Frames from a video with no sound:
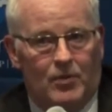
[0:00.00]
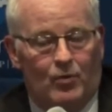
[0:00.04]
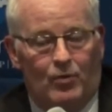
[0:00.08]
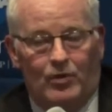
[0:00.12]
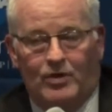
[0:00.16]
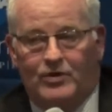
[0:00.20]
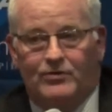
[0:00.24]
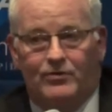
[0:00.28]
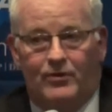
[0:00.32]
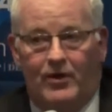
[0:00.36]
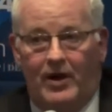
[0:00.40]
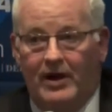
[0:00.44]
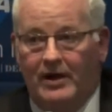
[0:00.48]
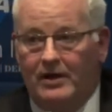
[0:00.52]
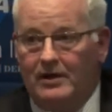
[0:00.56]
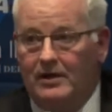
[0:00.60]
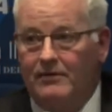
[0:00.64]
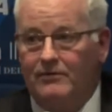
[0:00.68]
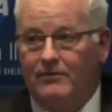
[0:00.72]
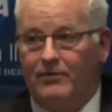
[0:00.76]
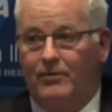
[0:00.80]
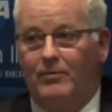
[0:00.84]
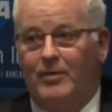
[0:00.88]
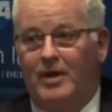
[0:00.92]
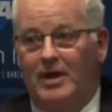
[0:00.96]
which
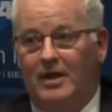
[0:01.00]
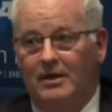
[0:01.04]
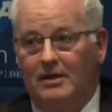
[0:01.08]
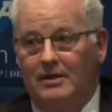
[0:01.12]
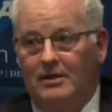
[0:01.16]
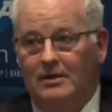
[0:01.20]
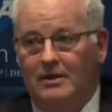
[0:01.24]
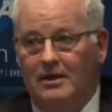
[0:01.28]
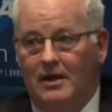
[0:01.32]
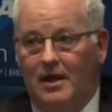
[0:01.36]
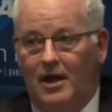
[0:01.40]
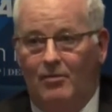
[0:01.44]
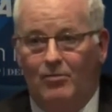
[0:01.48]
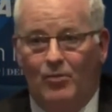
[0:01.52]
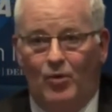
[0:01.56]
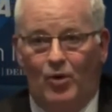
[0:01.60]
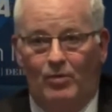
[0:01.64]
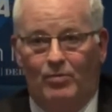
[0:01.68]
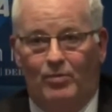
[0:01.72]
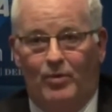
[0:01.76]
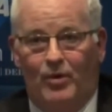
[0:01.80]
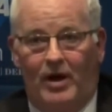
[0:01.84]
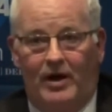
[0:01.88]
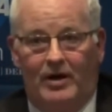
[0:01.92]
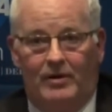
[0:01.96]
frankly, for me, I'm
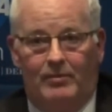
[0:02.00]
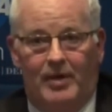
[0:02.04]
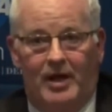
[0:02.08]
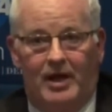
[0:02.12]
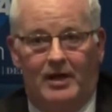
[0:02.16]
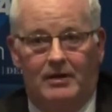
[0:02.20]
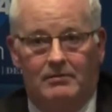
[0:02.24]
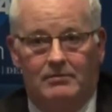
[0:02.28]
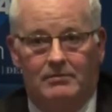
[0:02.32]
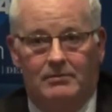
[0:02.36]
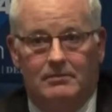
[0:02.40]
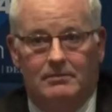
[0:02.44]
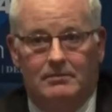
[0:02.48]
more proud about.